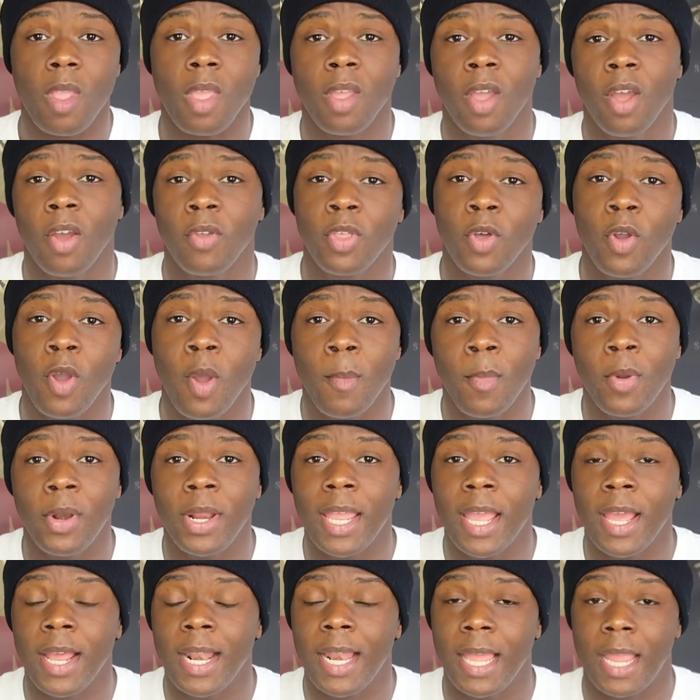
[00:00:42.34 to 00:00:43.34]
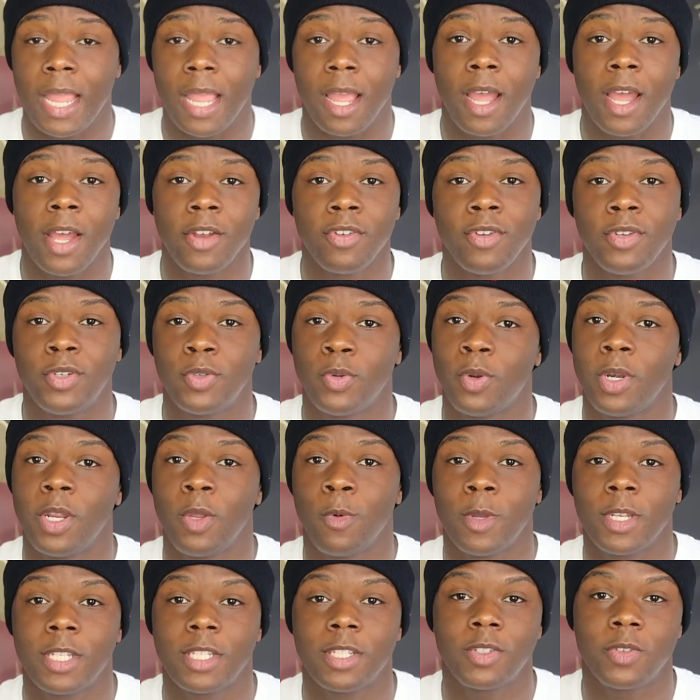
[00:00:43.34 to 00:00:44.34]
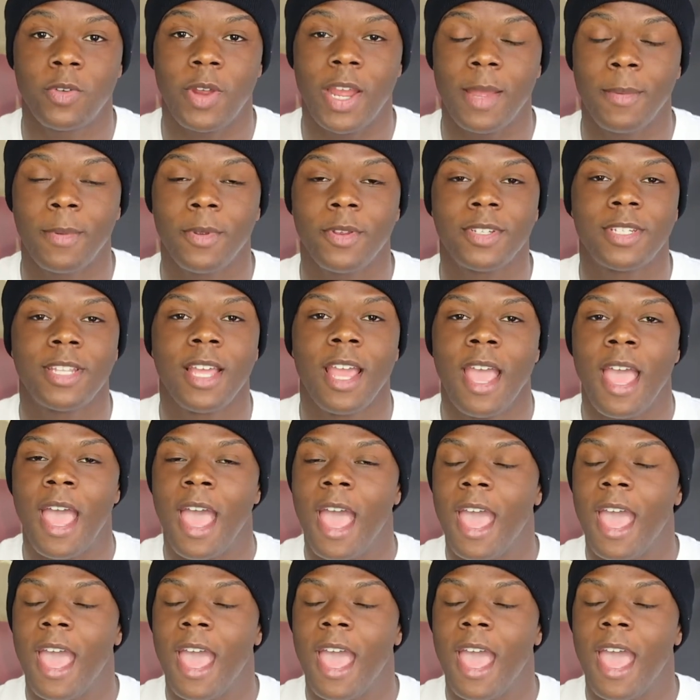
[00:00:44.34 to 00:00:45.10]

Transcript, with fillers: Although I'm only at like 121 subscribers,